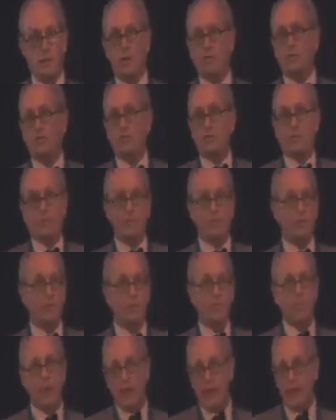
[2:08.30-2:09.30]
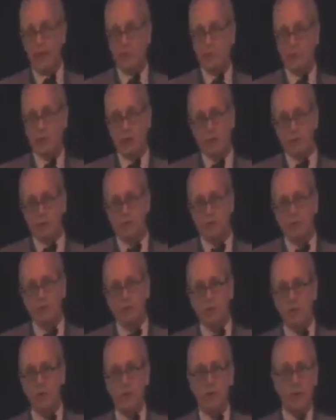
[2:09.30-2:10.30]
we don't just treat pain, we don't just
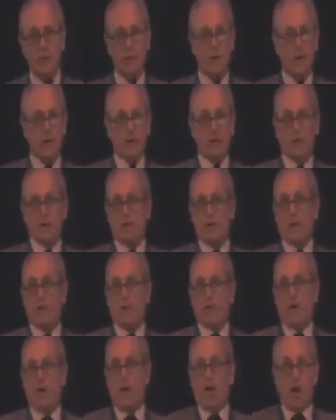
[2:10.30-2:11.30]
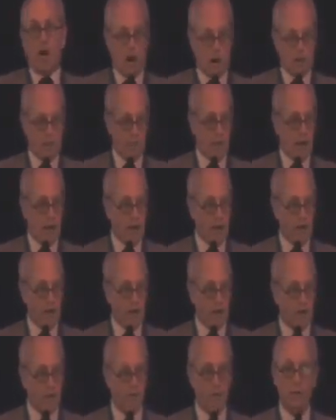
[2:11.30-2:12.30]
treat, you know,
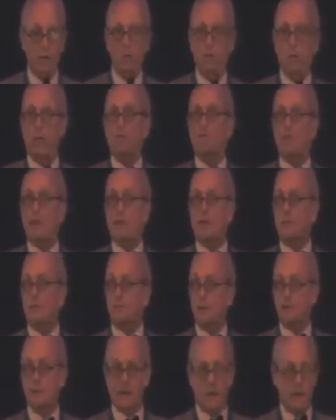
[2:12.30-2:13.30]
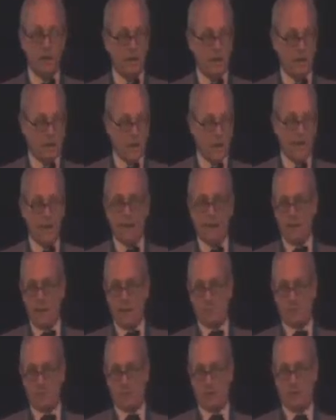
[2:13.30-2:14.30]
arthritis with one medicine.
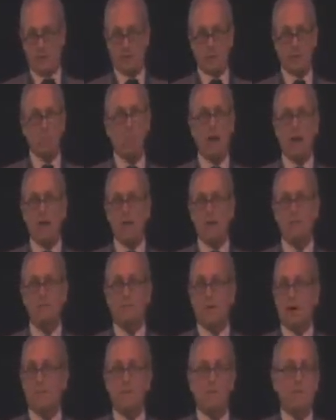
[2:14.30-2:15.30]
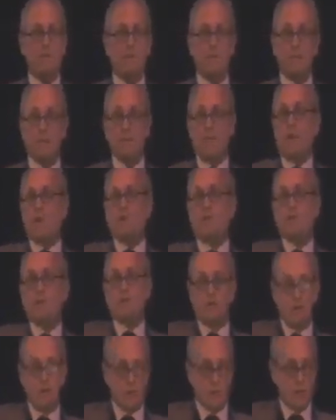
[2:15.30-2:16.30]
That results in polypharmacy and the
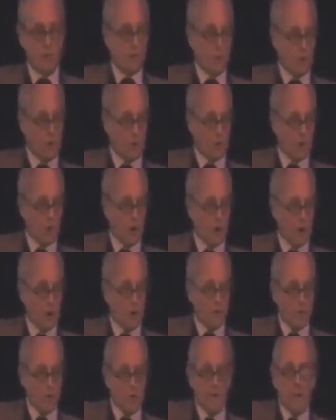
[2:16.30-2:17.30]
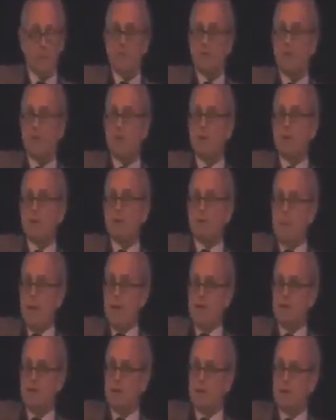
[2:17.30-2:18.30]
patient's usually worse. We need to treat the
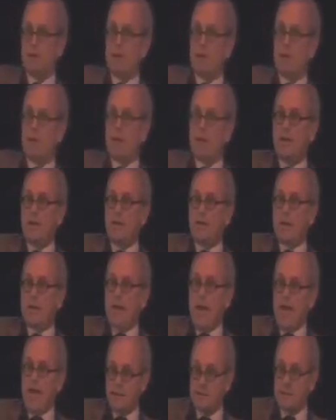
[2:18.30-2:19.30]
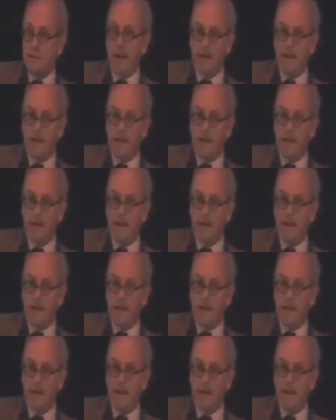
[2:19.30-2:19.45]
patient that has